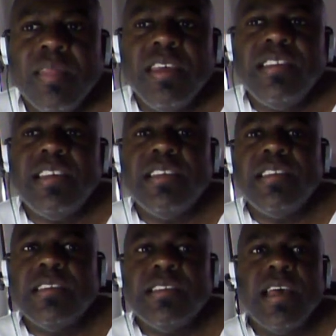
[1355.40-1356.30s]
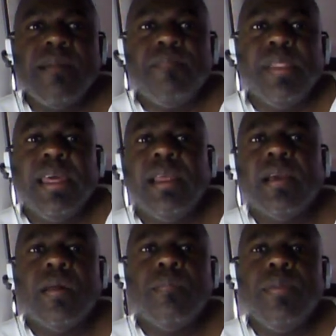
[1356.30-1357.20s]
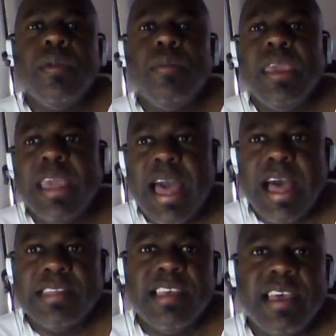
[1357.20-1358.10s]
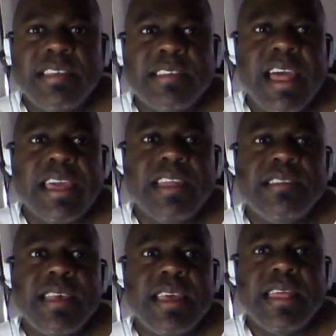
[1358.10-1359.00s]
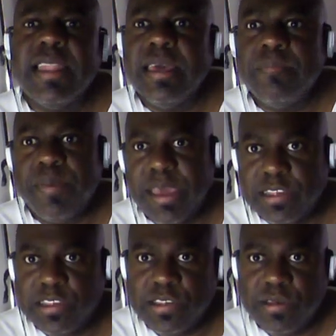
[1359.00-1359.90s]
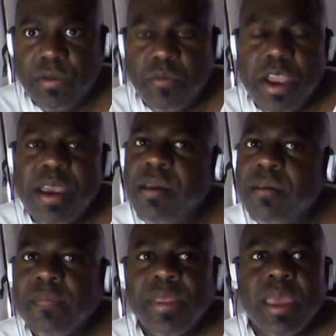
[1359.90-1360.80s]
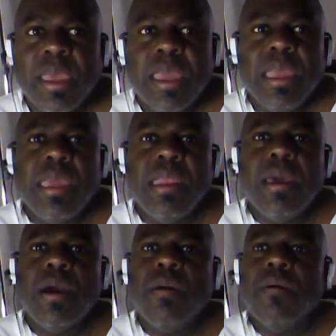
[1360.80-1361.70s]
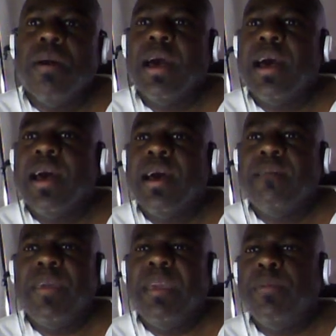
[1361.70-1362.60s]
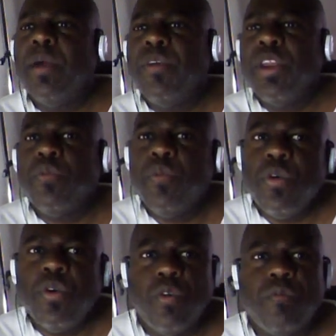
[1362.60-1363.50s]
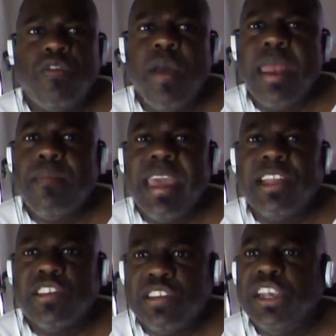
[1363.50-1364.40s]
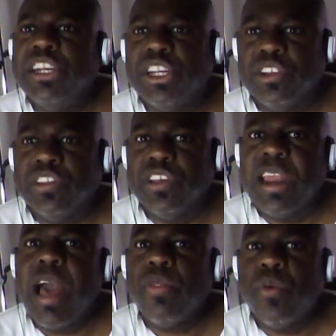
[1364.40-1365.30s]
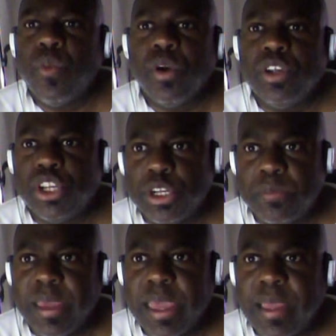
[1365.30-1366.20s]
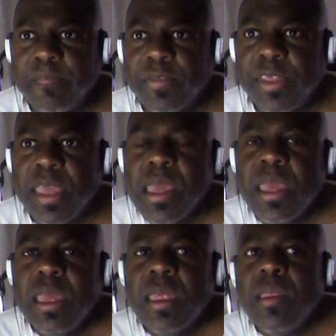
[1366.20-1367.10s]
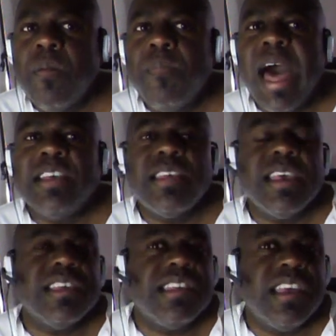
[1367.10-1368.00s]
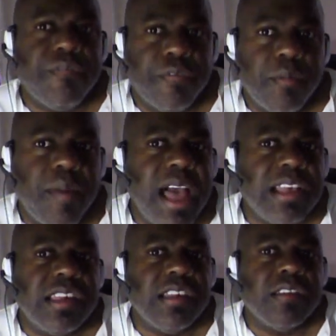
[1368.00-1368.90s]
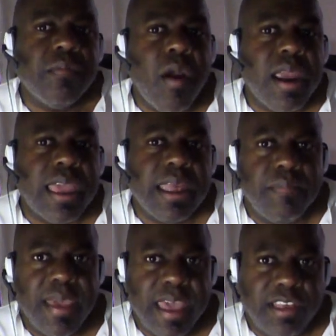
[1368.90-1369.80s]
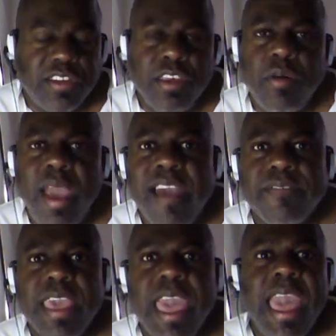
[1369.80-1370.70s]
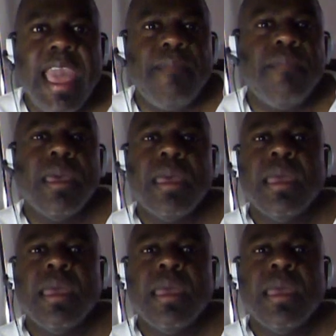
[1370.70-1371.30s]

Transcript: This isn't some political beauty contest like, let's say, the Olympics, where, you know, uh, people are in a room trying to make decisions on how the world should be. No, boxing is different. Boxing's market based. You have game.